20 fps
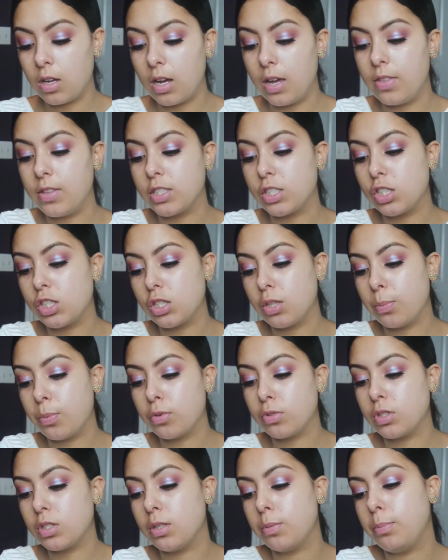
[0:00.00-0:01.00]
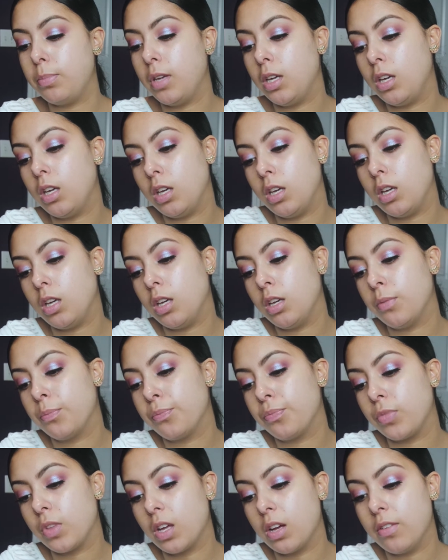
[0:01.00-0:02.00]
And this is supposed to be
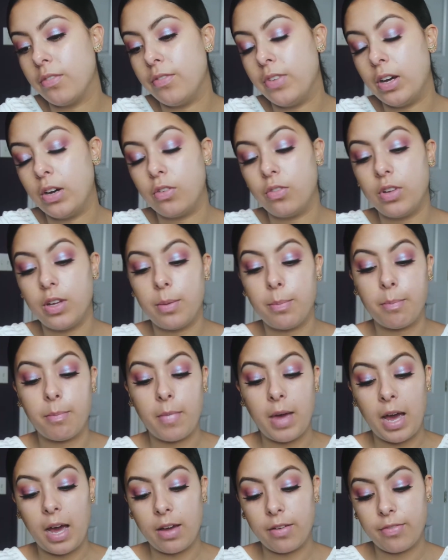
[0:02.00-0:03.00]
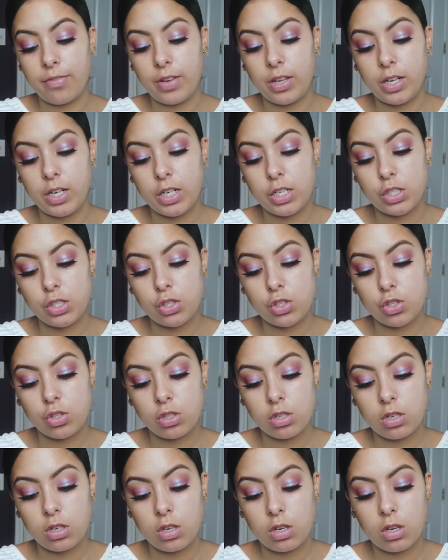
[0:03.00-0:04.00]
a velvet matte finish,
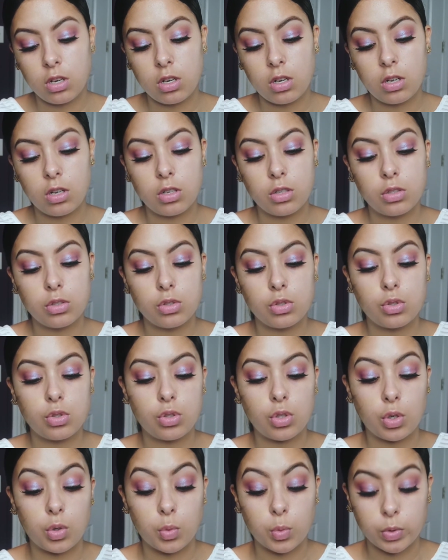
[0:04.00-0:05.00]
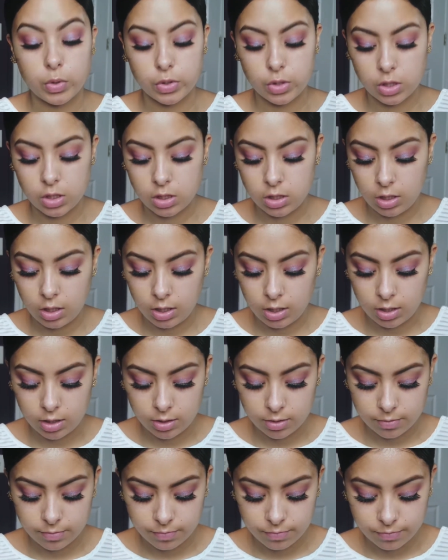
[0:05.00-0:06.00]
so we'll
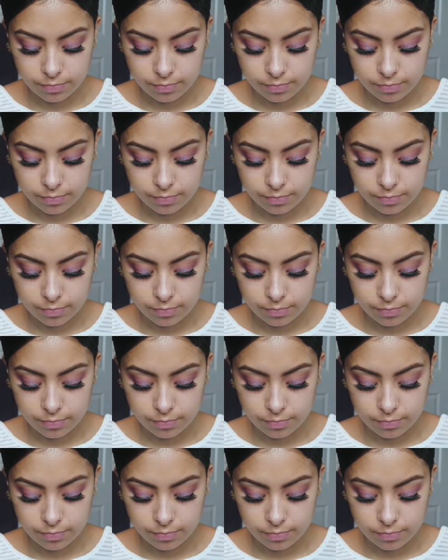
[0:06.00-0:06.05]
see.